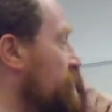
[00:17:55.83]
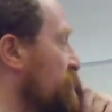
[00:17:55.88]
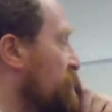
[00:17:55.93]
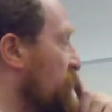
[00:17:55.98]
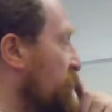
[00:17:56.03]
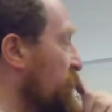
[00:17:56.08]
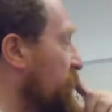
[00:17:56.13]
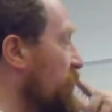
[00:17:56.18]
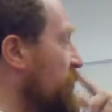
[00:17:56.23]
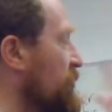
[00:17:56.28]

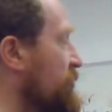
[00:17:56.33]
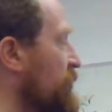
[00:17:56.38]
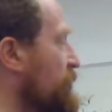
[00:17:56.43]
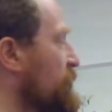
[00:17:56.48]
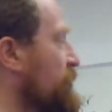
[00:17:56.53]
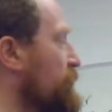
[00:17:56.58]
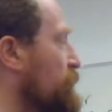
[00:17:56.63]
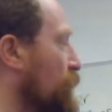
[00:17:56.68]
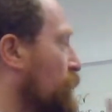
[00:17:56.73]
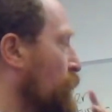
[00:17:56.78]
Thinking in
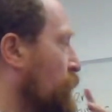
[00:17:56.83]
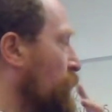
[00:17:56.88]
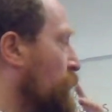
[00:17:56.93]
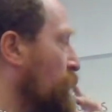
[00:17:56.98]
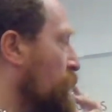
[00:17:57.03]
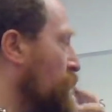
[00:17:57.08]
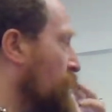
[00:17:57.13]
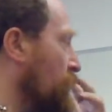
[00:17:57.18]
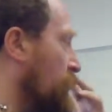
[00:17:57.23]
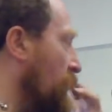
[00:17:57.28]
terms of
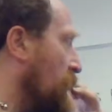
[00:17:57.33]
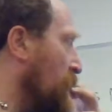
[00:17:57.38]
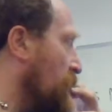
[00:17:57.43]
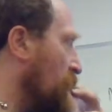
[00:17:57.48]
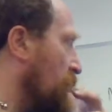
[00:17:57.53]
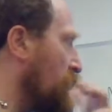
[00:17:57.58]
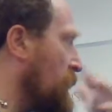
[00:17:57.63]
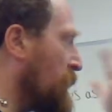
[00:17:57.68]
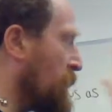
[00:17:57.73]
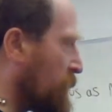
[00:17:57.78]
more
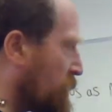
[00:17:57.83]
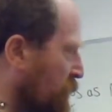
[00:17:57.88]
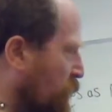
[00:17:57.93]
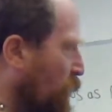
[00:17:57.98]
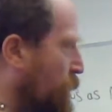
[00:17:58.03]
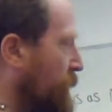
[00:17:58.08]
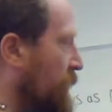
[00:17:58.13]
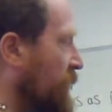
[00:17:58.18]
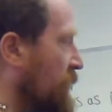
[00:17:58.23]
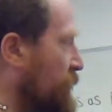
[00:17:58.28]
a
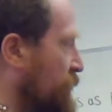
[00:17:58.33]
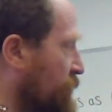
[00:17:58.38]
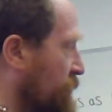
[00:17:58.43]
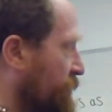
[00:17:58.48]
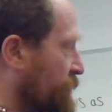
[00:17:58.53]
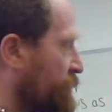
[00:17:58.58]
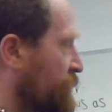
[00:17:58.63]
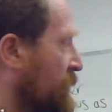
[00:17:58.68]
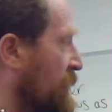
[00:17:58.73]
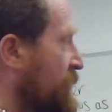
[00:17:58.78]
combination
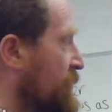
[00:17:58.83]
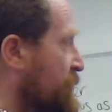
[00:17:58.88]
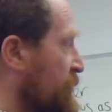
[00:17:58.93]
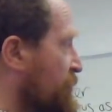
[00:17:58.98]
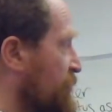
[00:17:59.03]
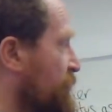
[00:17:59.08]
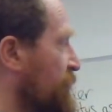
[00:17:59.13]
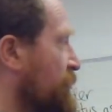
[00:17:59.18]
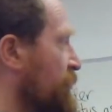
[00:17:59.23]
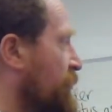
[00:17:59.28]
of
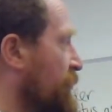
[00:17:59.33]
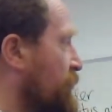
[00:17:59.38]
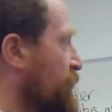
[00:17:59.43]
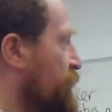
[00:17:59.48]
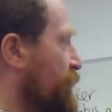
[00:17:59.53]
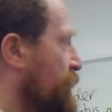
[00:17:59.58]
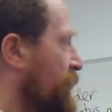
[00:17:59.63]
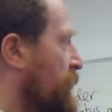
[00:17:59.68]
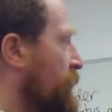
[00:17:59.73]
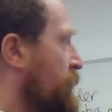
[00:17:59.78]
religious
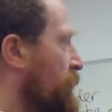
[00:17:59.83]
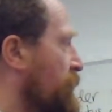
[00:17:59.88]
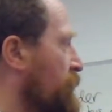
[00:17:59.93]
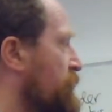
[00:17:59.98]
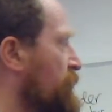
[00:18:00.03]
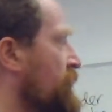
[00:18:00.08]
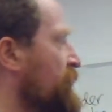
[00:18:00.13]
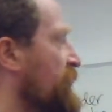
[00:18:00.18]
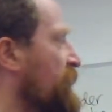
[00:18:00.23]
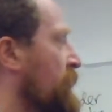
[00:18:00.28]
history but
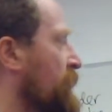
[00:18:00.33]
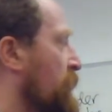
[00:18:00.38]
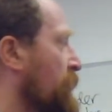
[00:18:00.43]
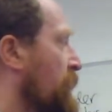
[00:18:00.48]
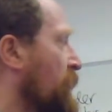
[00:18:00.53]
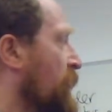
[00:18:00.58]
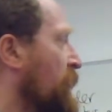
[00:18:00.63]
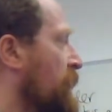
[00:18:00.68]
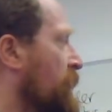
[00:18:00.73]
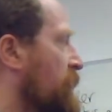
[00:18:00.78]
also
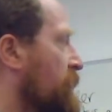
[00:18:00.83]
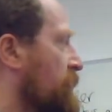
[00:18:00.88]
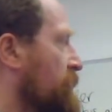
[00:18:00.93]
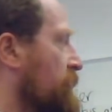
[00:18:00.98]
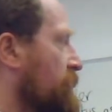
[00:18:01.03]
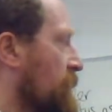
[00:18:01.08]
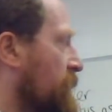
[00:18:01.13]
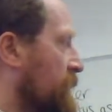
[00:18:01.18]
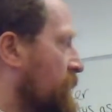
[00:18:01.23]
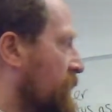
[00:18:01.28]

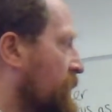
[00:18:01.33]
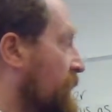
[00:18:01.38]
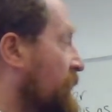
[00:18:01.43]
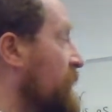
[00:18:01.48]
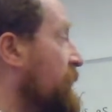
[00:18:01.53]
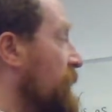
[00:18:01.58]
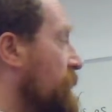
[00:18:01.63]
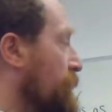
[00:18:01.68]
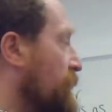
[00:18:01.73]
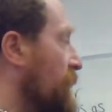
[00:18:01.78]

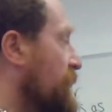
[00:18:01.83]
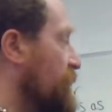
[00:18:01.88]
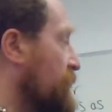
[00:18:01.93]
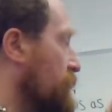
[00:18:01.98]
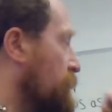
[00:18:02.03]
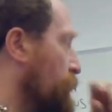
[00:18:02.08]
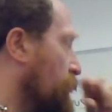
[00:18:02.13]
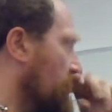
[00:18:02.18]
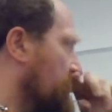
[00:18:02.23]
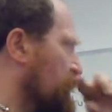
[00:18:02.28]
key
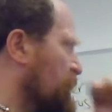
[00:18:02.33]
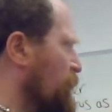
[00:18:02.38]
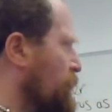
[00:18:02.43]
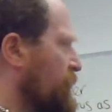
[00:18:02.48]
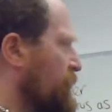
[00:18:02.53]
political points, and